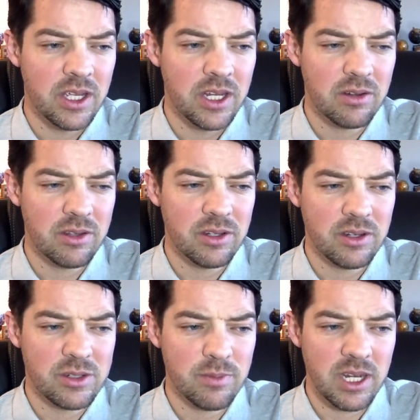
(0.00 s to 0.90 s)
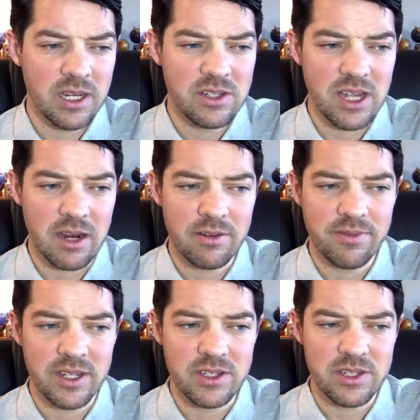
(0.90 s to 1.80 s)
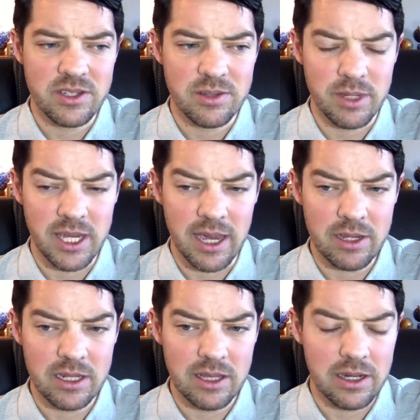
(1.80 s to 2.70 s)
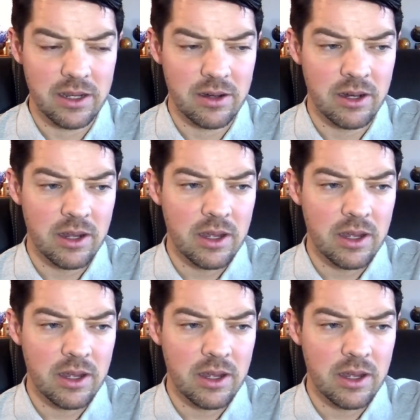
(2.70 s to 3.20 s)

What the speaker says: You know, there's many sacrifices to be calculated here.